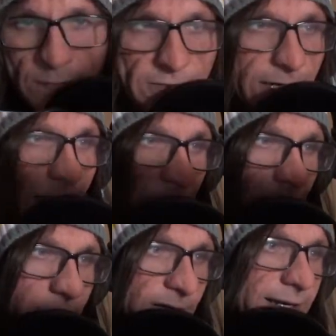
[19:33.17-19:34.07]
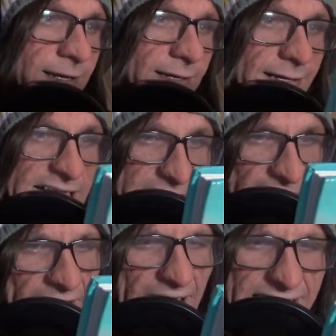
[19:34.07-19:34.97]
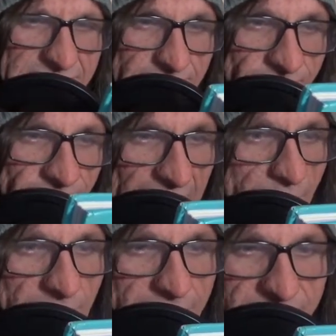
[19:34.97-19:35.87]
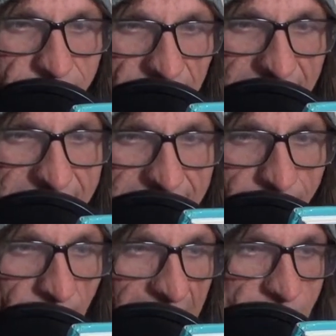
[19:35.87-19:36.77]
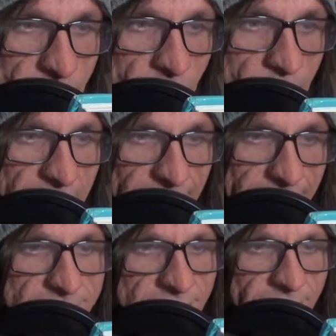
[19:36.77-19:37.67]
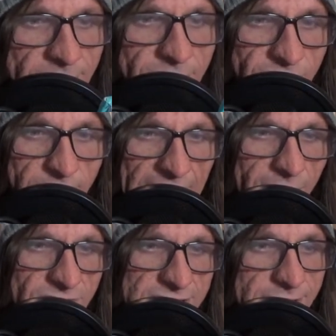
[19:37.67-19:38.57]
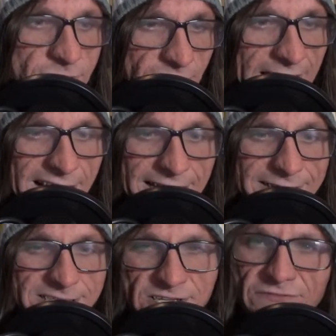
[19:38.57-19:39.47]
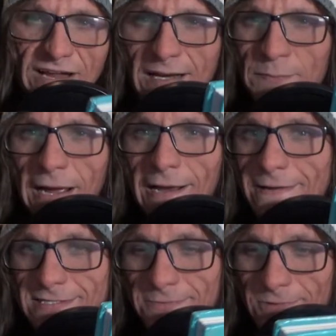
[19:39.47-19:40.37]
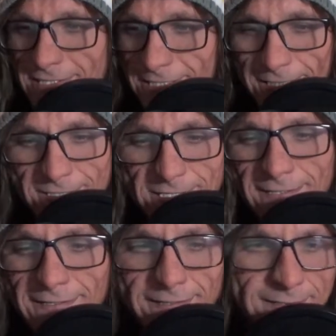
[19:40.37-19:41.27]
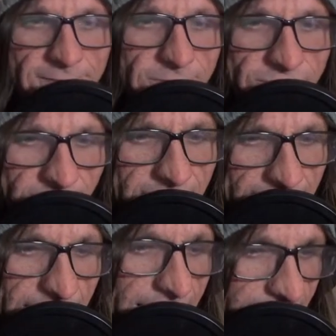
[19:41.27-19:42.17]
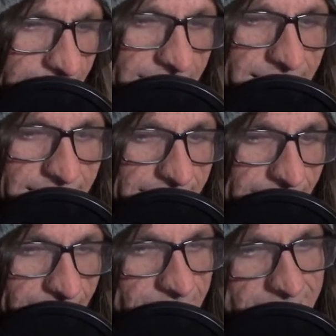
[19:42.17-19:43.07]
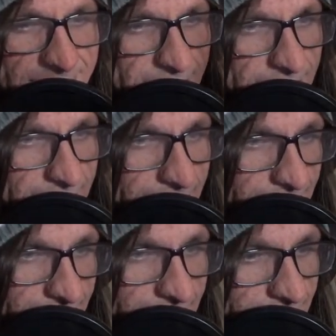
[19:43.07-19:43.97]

pretty book, but it's a guide to the fabulous beasts and magical beings, from elves and dragons to vampires and wizards. Fuck yeah! I want to see uh,